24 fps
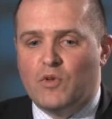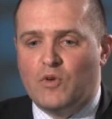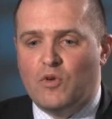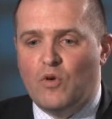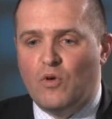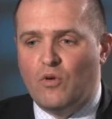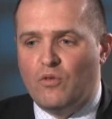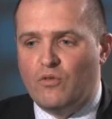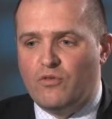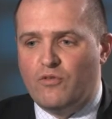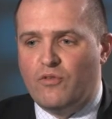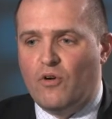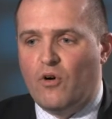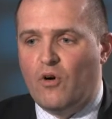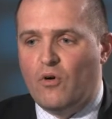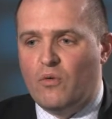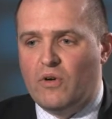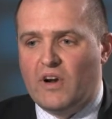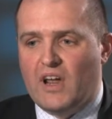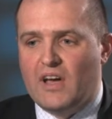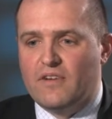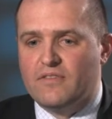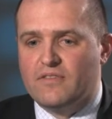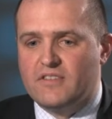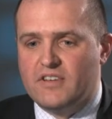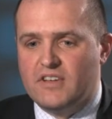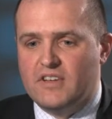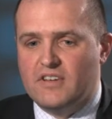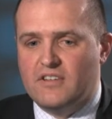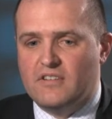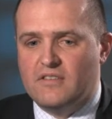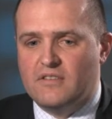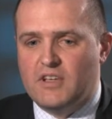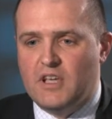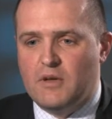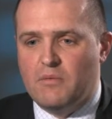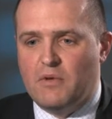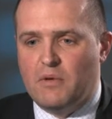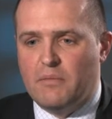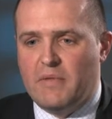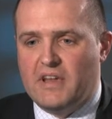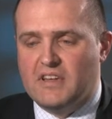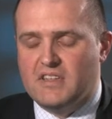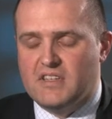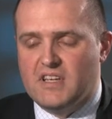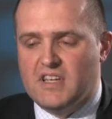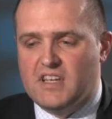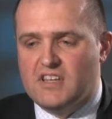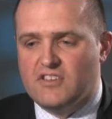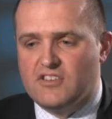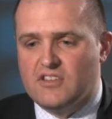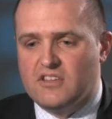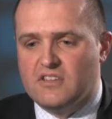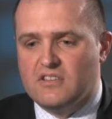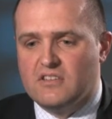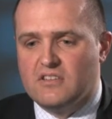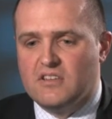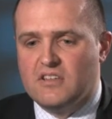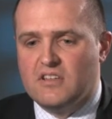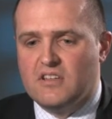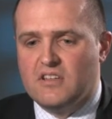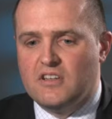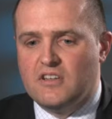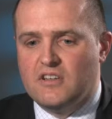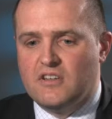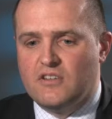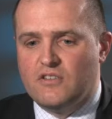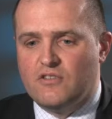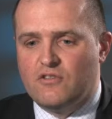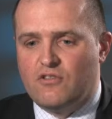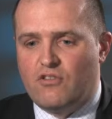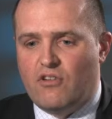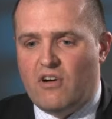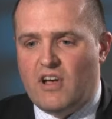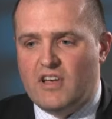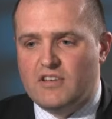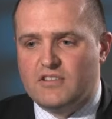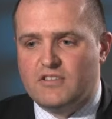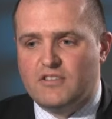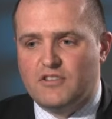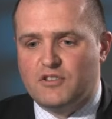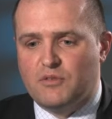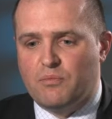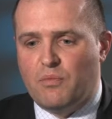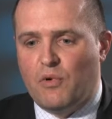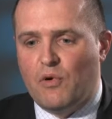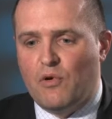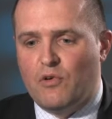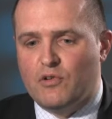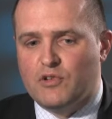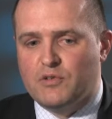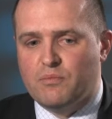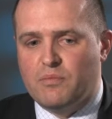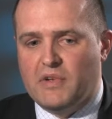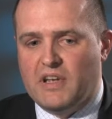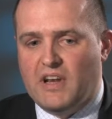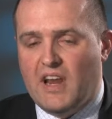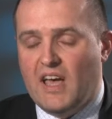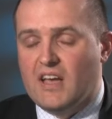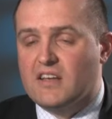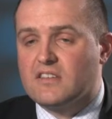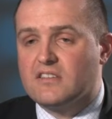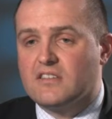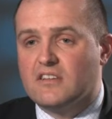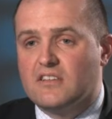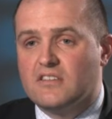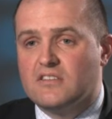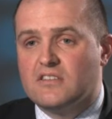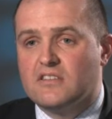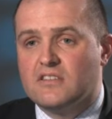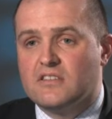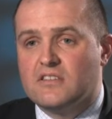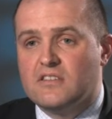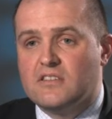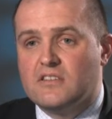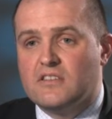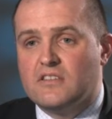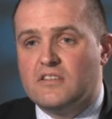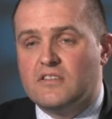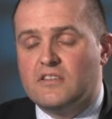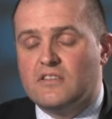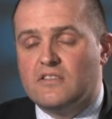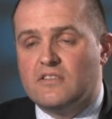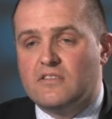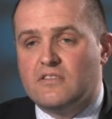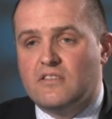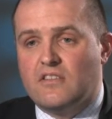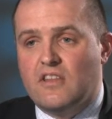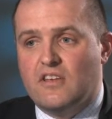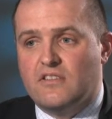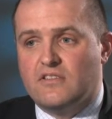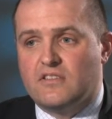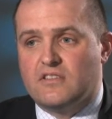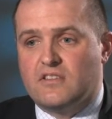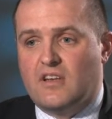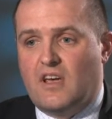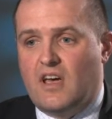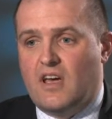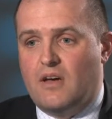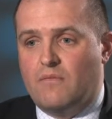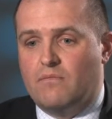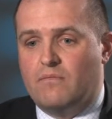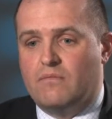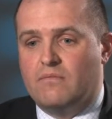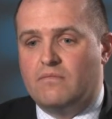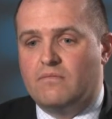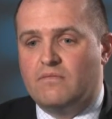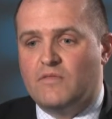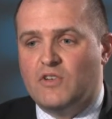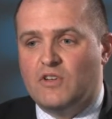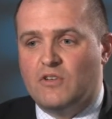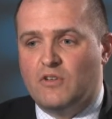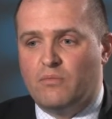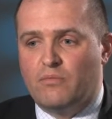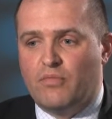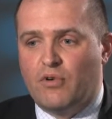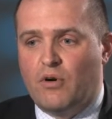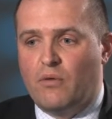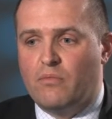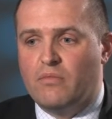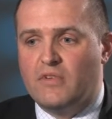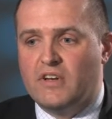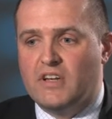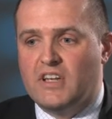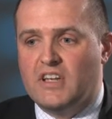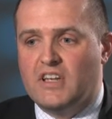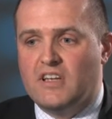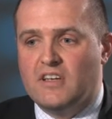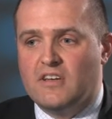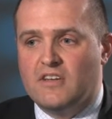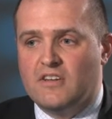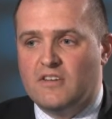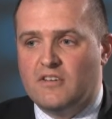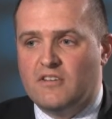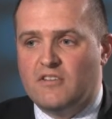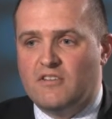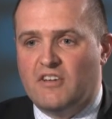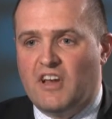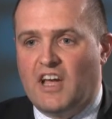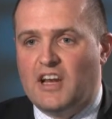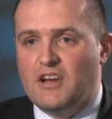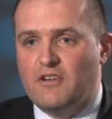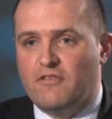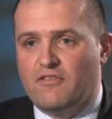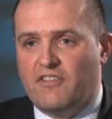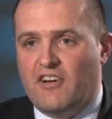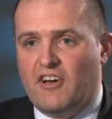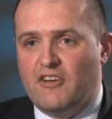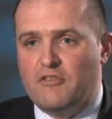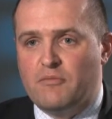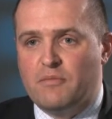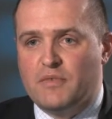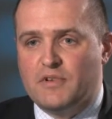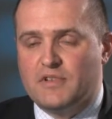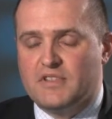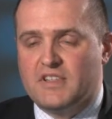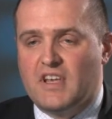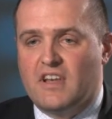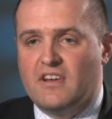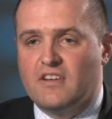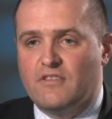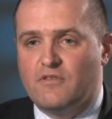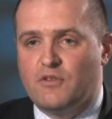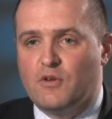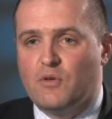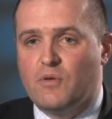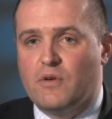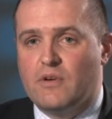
Going forward after implementation, Triasta support's been excellent. There's probably 95% of